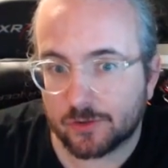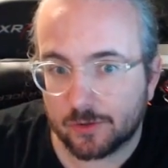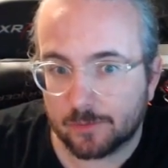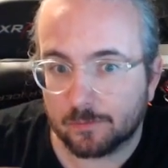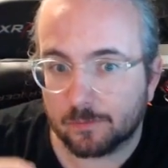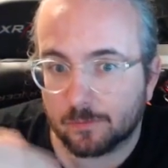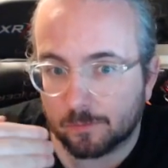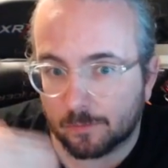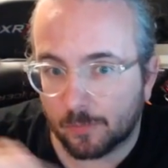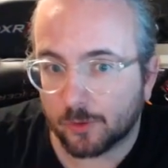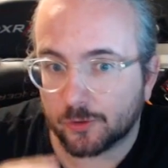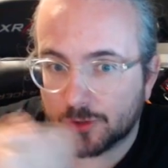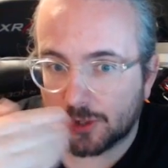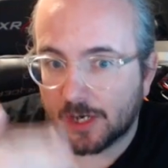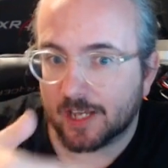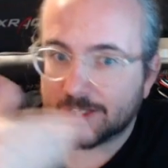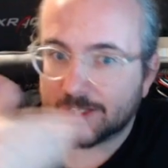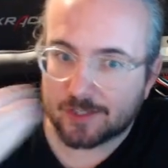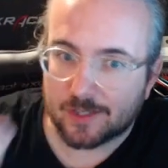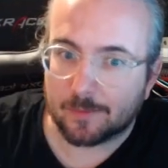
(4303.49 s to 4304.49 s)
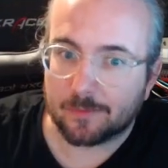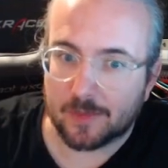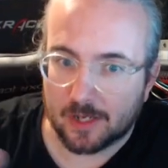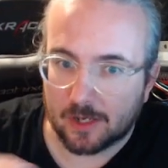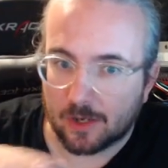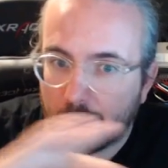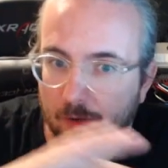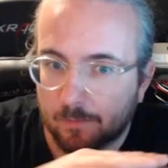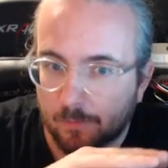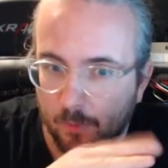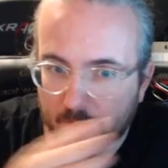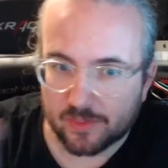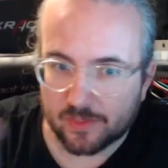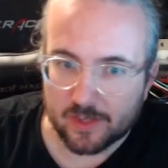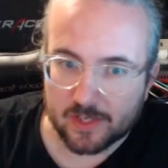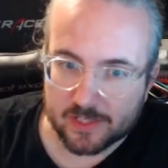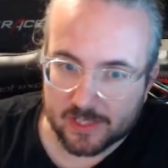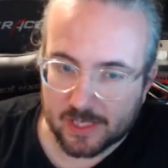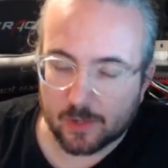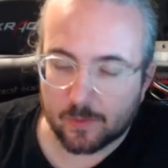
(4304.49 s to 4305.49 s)
to modulate something with
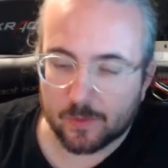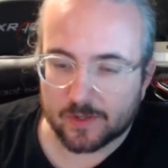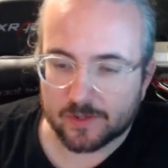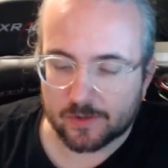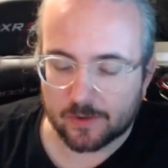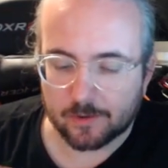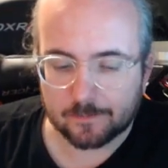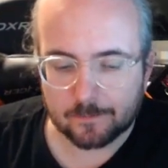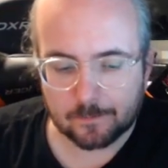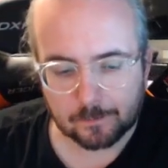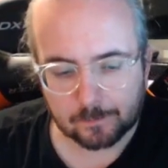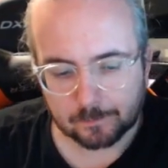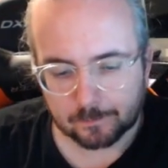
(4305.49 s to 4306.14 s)
the sequencer.